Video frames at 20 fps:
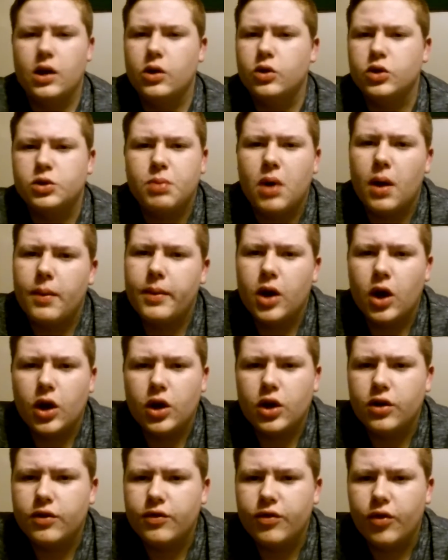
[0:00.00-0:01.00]
and it was probably
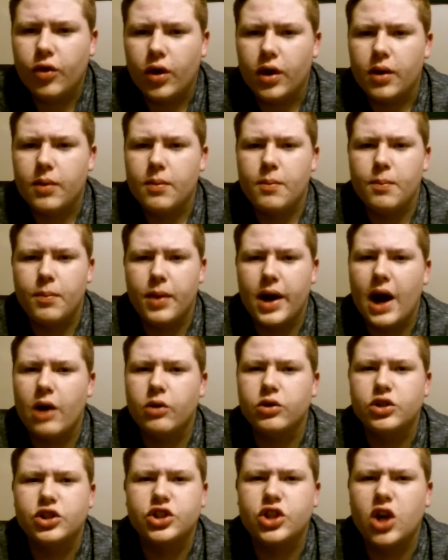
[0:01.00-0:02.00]
not good for it, but
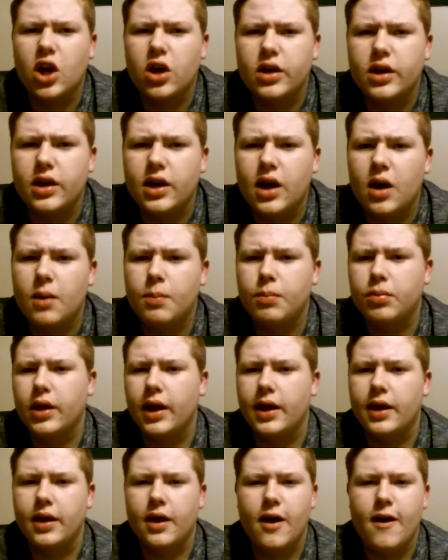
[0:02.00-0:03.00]
I was starting it up
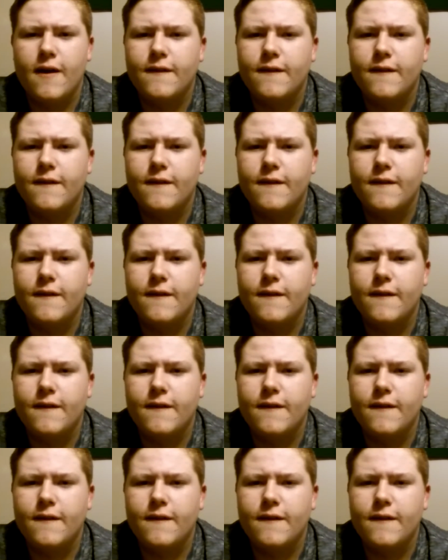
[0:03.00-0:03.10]
like